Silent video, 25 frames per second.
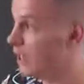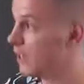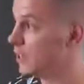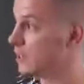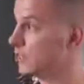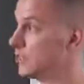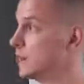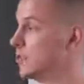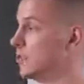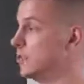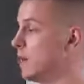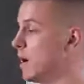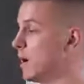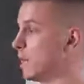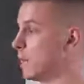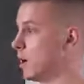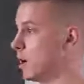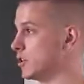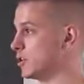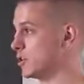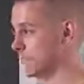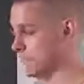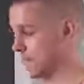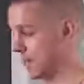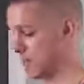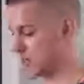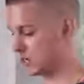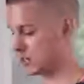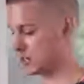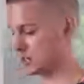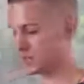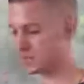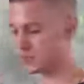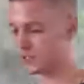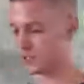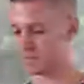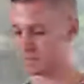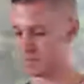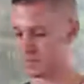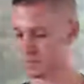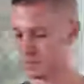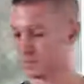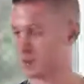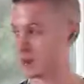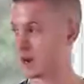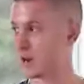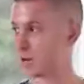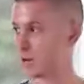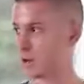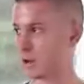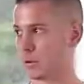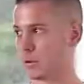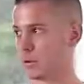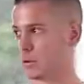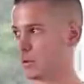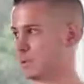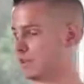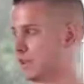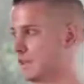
to my project managers, to the people that I work with.